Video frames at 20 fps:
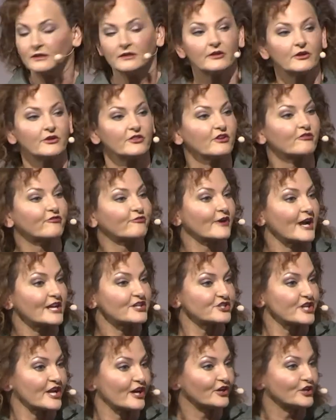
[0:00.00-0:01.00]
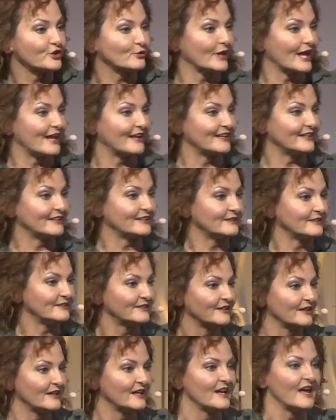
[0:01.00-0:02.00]
the fresh air you let in
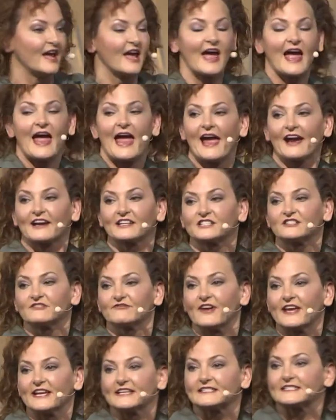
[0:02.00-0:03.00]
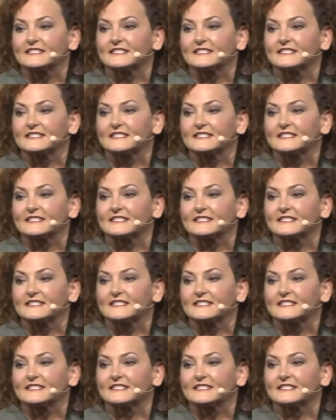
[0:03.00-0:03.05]
activates